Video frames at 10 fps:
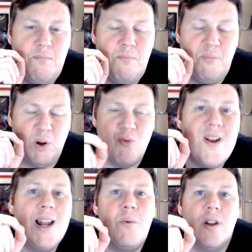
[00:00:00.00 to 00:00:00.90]
but I
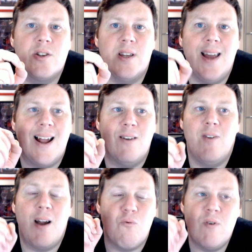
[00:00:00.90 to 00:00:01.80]
really want to see. I
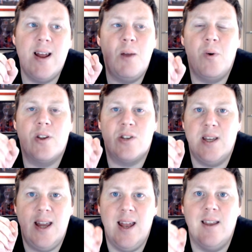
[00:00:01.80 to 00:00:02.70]
really want to
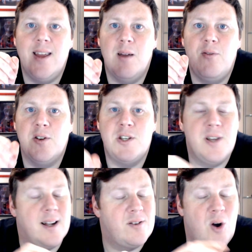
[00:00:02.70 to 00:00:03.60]
see in-game
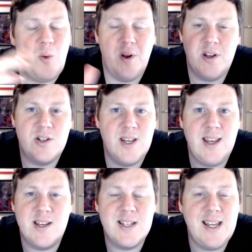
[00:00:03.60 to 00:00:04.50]
footage. I don't want to
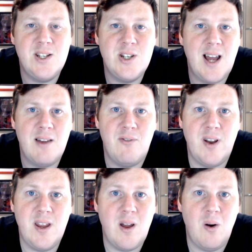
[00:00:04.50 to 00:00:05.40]
see a CGI
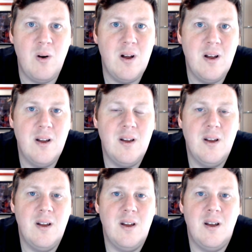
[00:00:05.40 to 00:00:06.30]
video
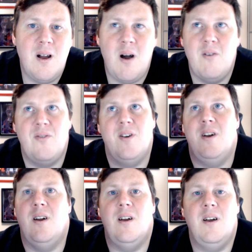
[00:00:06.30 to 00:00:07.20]
of
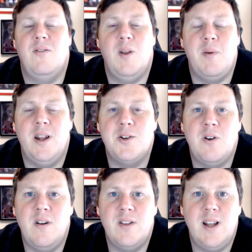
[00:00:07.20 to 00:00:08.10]
a flipping intro
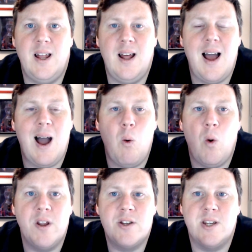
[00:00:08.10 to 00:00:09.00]
or anything like that. I
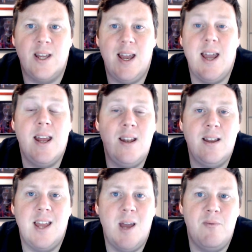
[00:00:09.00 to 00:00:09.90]
want to see
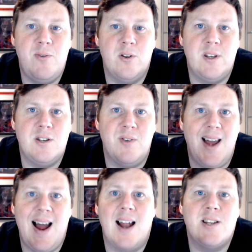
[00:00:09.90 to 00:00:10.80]
in-game footage of it
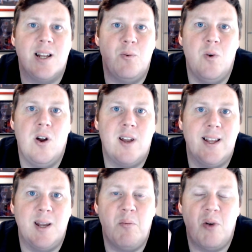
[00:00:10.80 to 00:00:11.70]
actually working
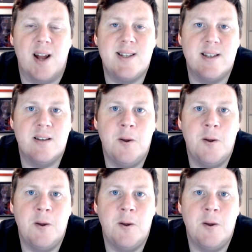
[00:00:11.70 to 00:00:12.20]
and in practice,